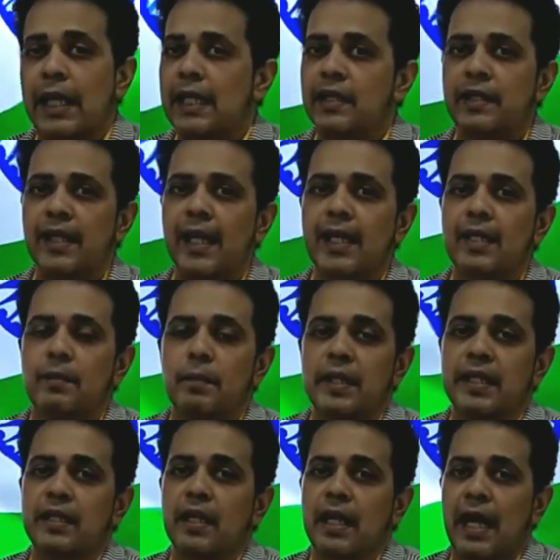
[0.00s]
India and
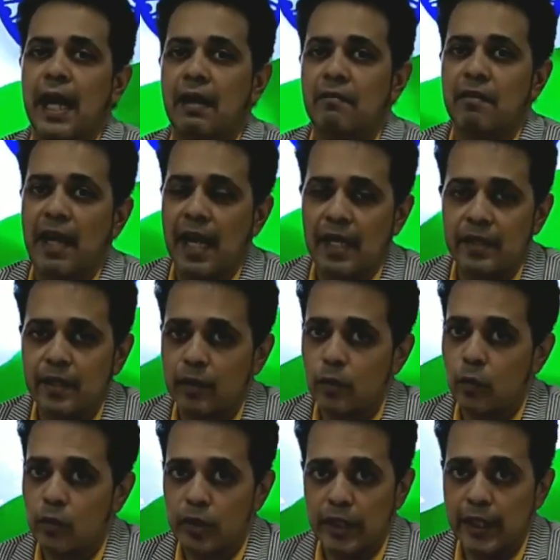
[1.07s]
America have had a
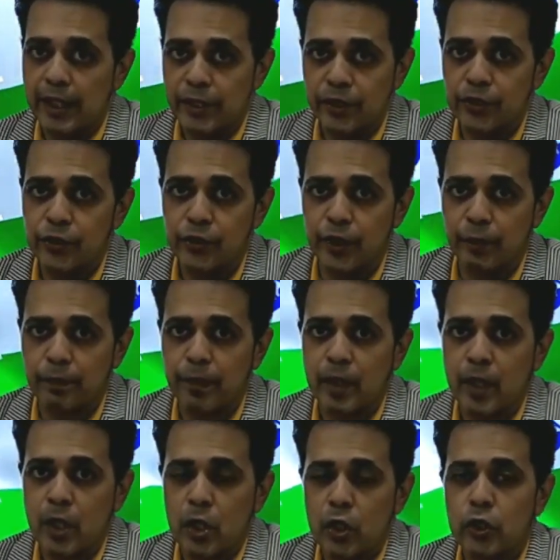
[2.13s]
good relationship
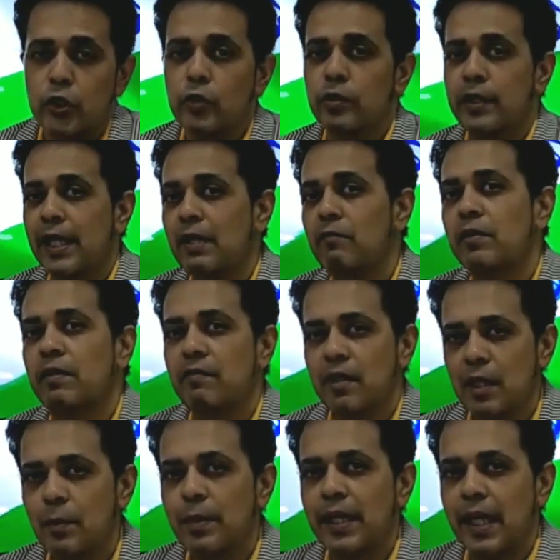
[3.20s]
do you think we
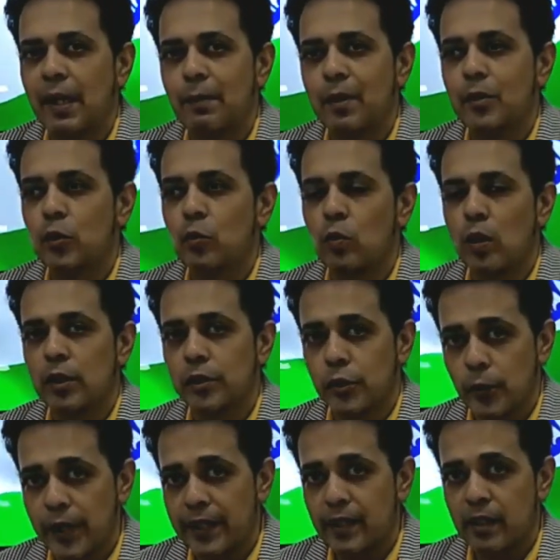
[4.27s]
will be able to work
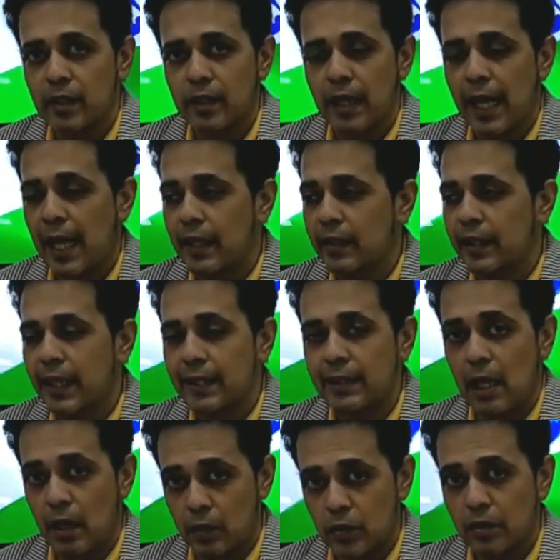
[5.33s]
together and
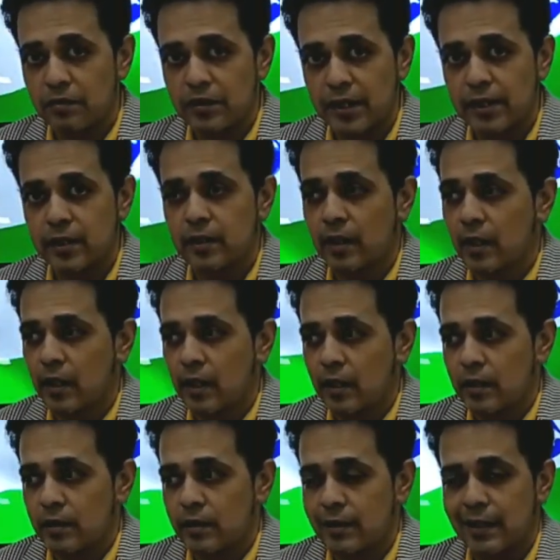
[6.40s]
get out of this
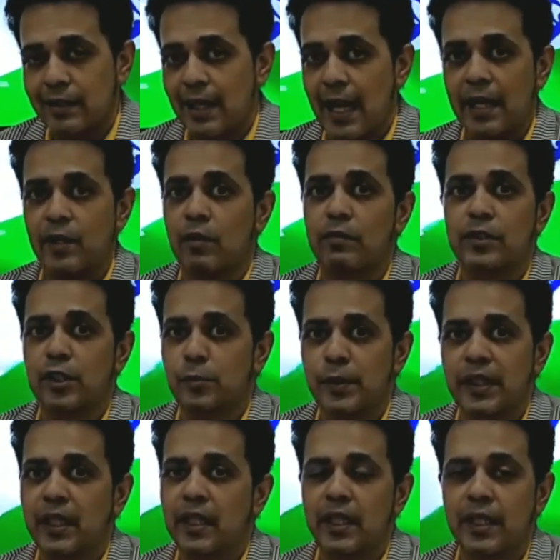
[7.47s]
scenario which has
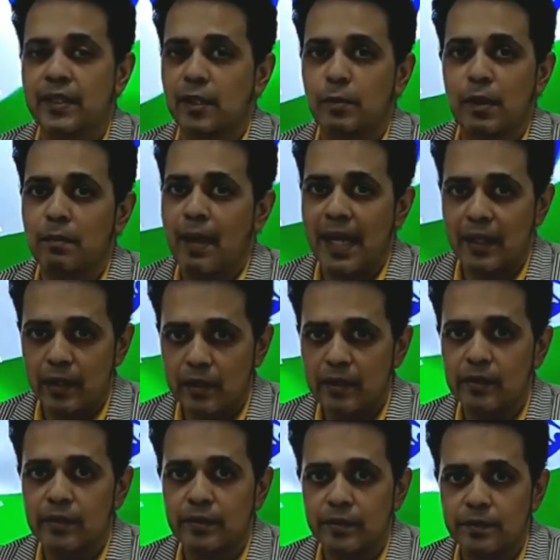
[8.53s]
been created by Biden?
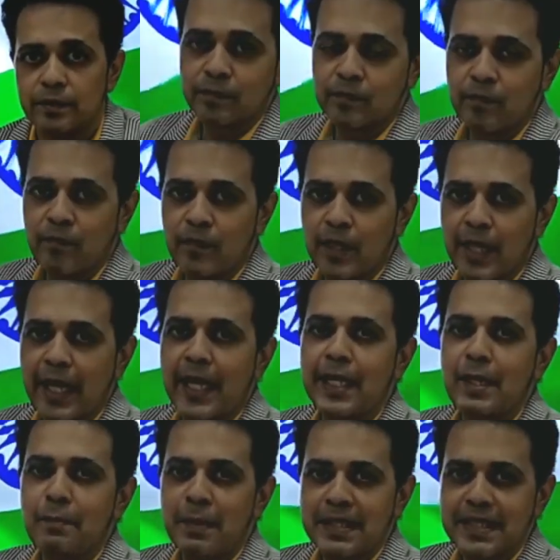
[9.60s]

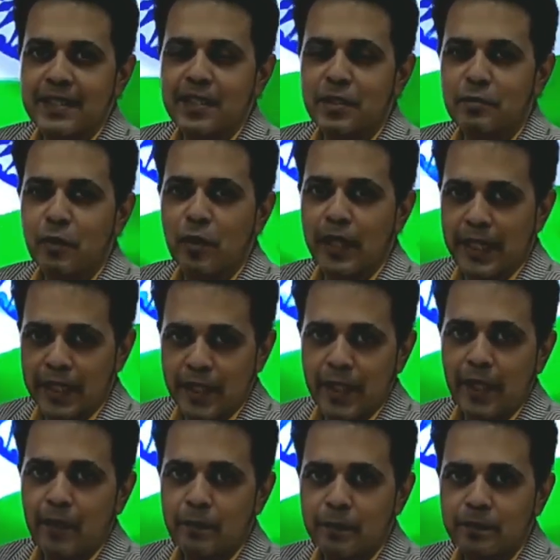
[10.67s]
Any messages for
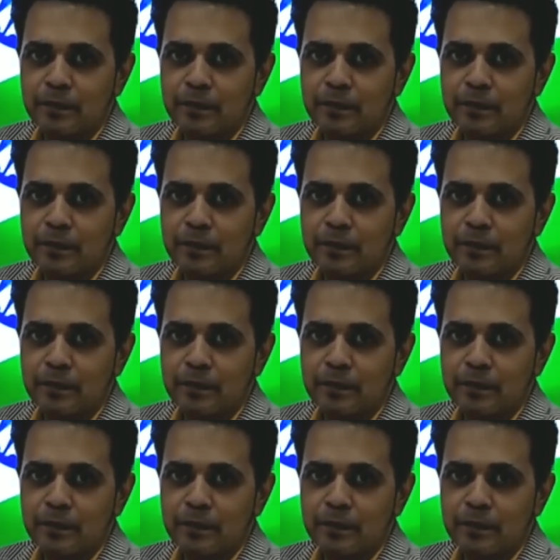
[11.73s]
India?